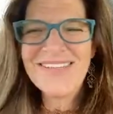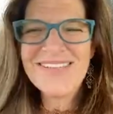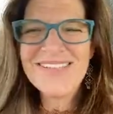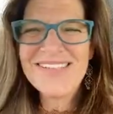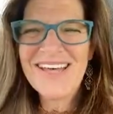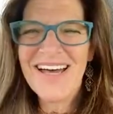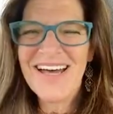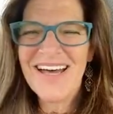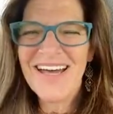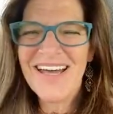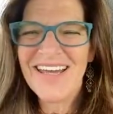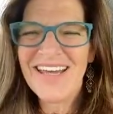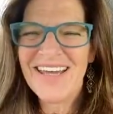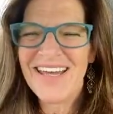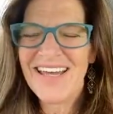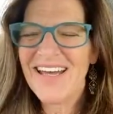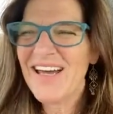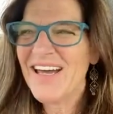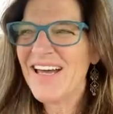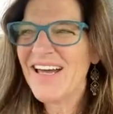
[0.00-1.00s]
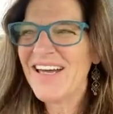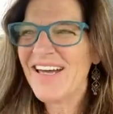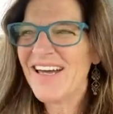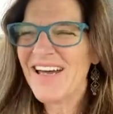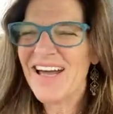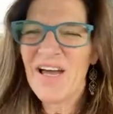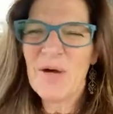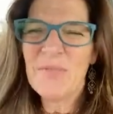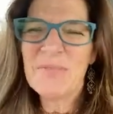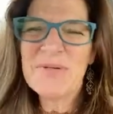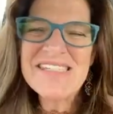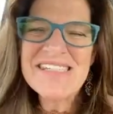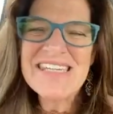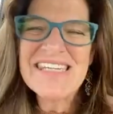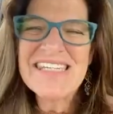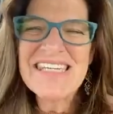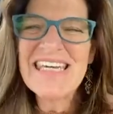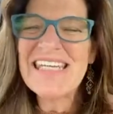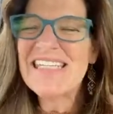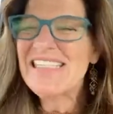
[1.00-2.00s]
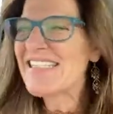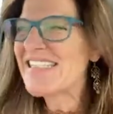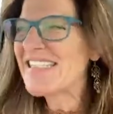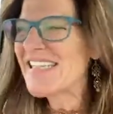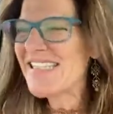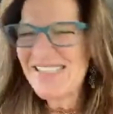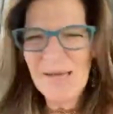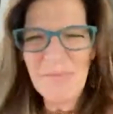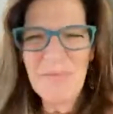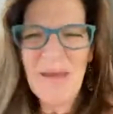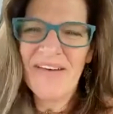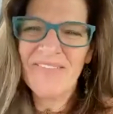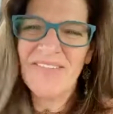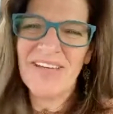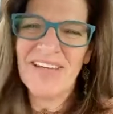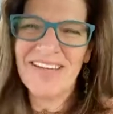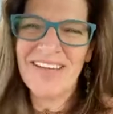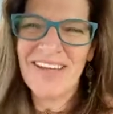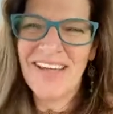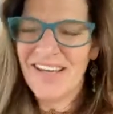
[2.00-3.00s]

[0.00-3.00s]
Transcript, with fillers: um, I uh, I hope it's contagious because I'm having